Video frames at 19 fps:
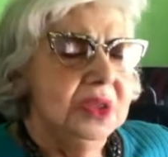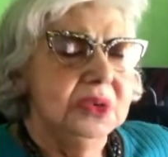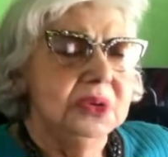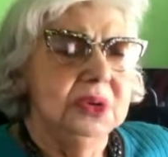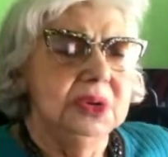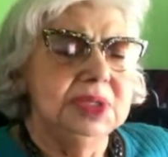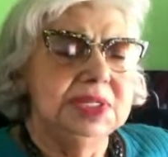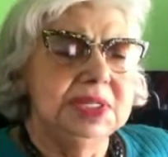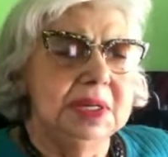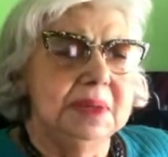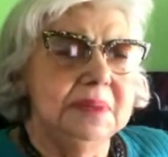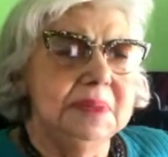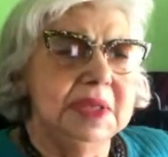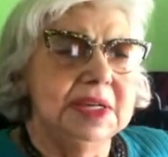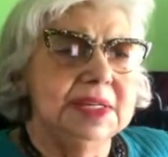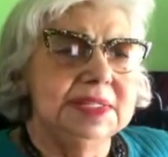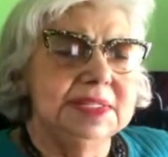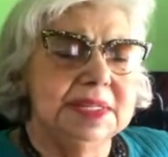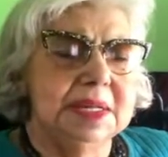through
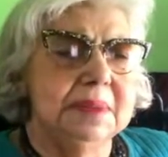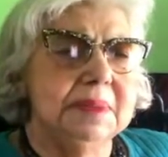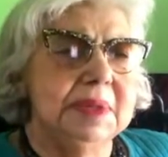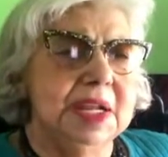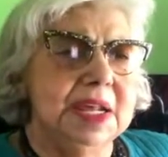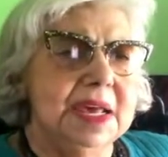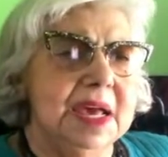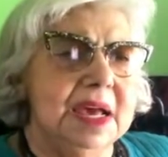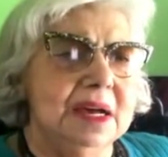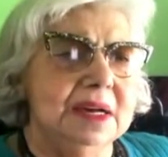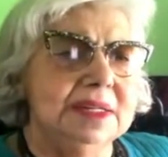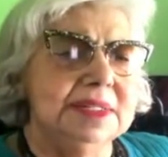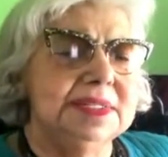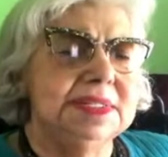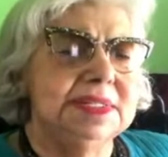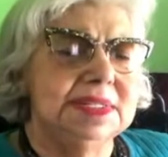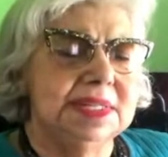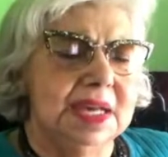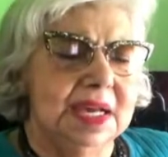something somebody
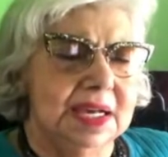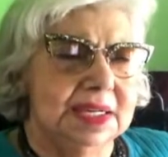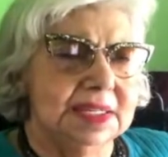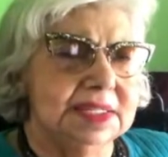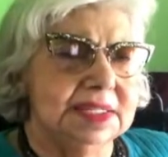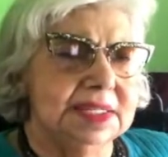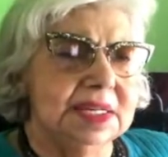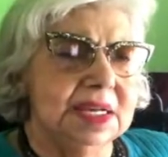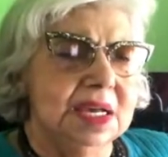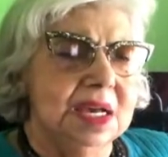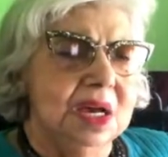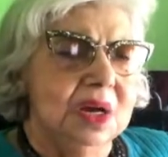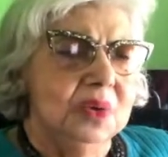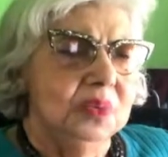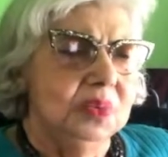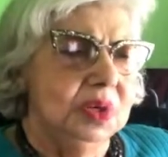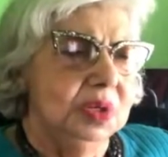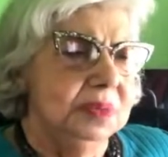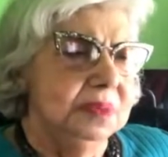else says,
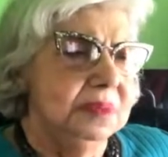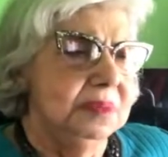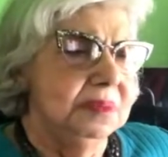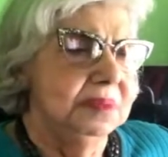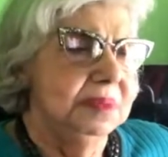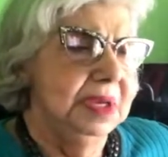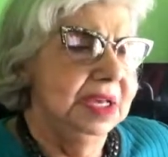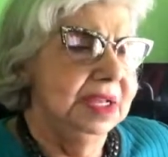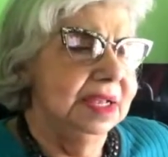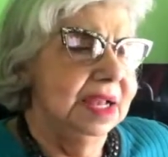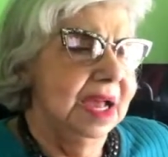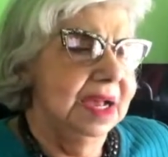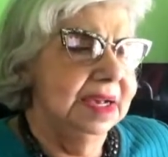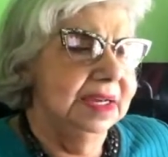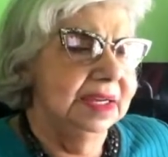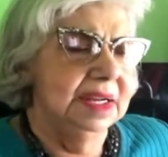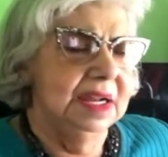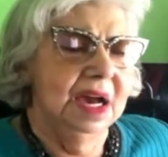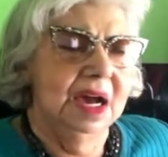will be
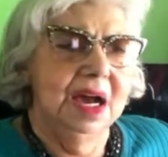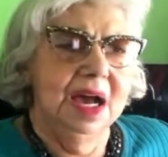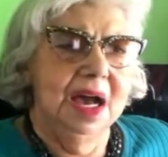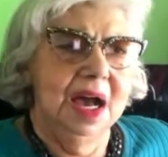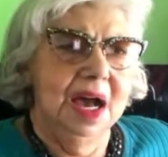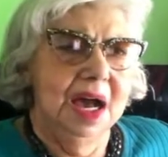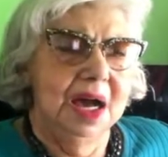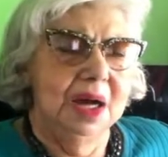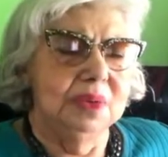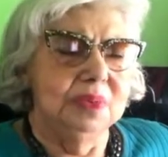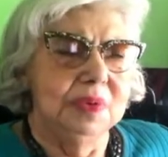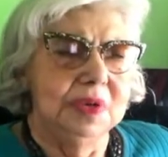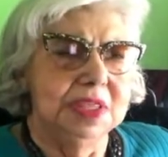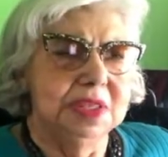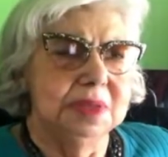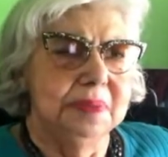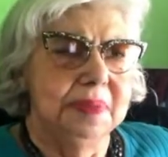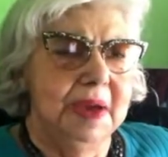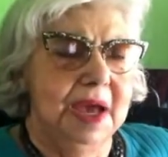like an aha
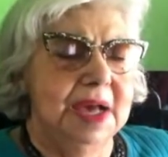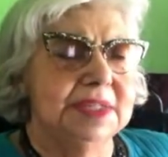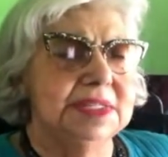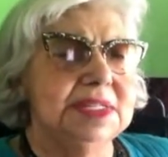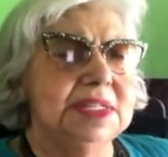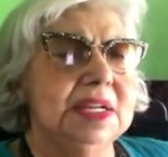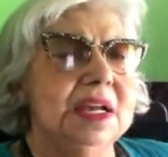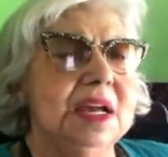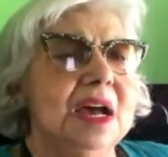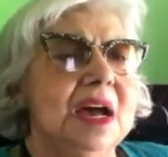with the past.